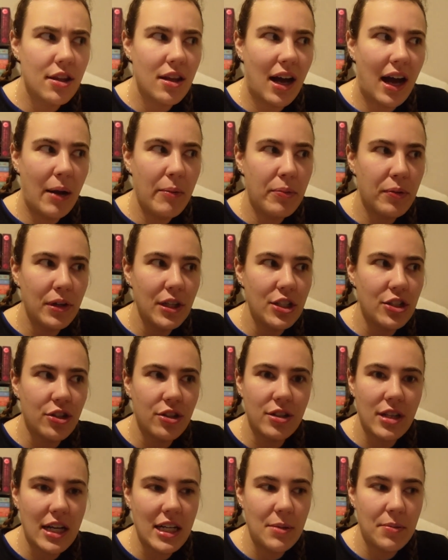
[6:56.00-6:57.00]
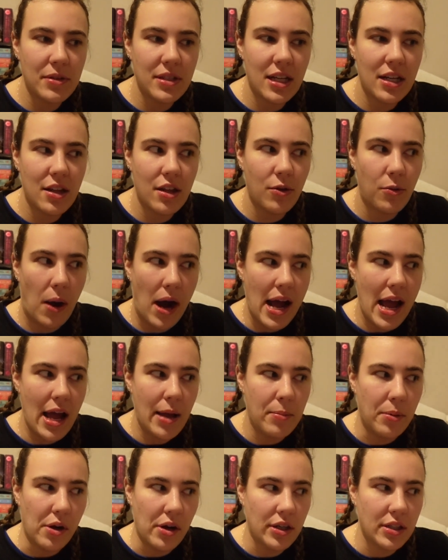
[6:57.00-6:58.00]
I'm pretty sure 90% of the
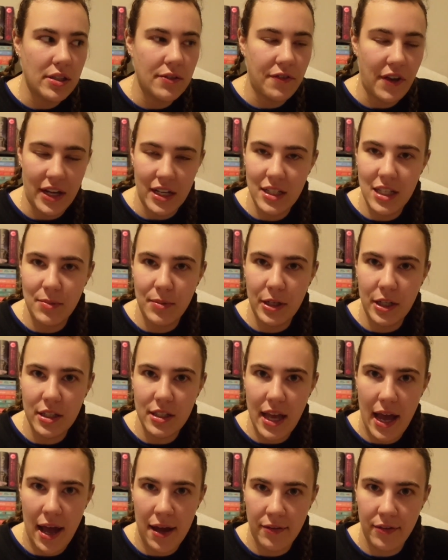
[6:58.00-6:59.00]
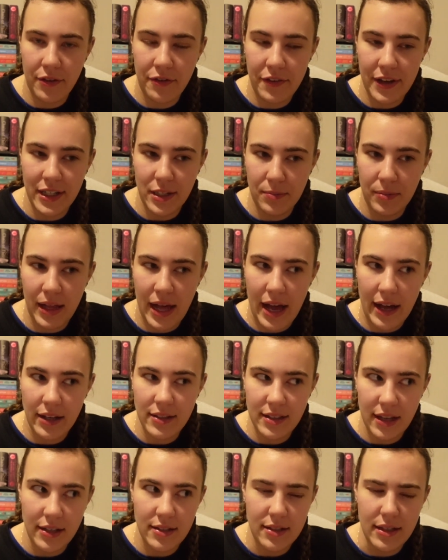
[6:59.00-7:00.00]
YA books, fantasy books, have a fade to black
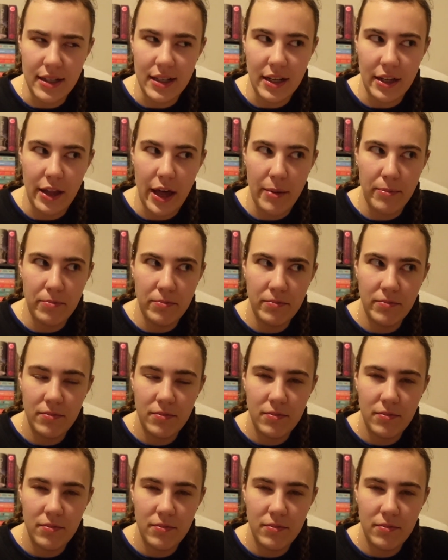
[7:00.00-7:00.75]
sex scene in them.